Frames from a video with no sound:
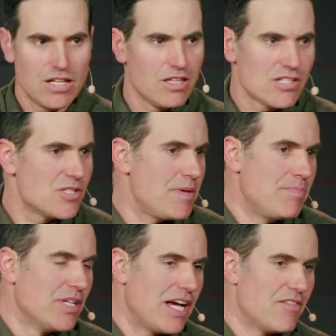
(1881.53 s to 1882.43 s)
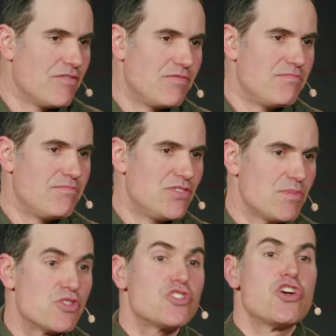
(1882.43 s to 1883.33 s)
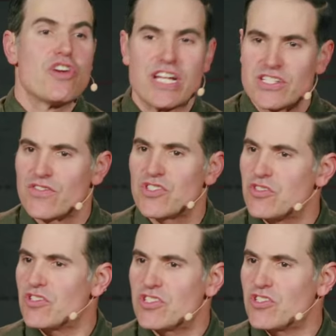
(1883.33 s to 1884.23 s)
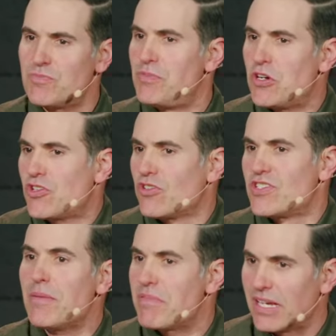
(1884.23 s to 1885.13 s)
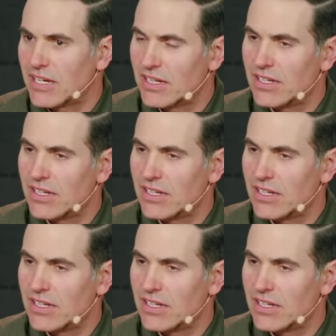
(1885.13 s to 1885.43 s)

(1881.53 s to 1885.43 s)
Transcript: Lots of people have some stirrings of spiritual something,